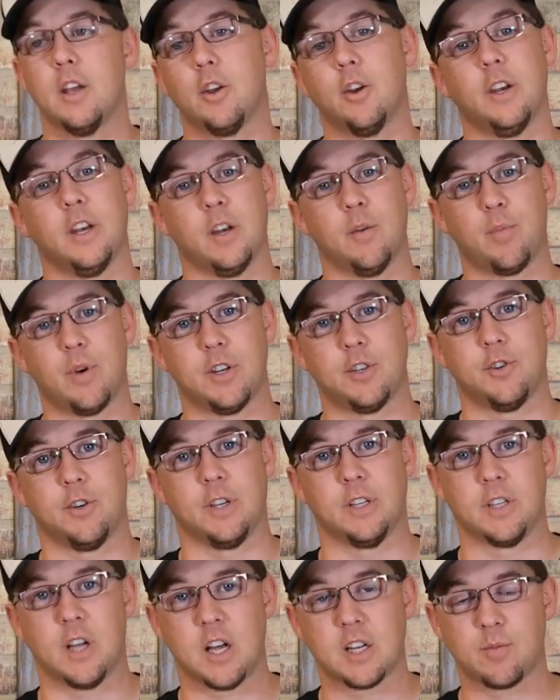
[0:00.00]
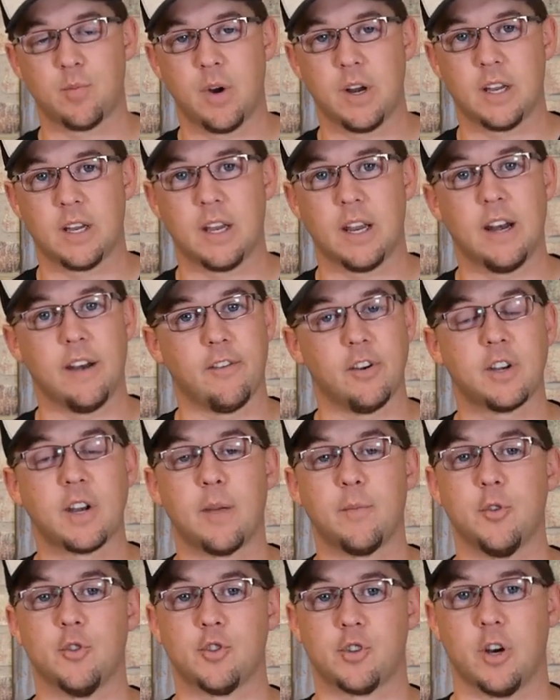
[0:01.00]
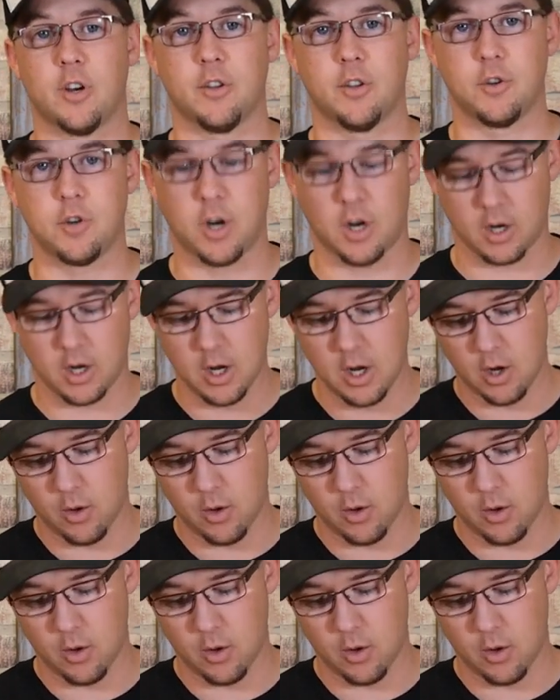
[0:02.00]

You need to press your exhaust brake again every time you start the truck.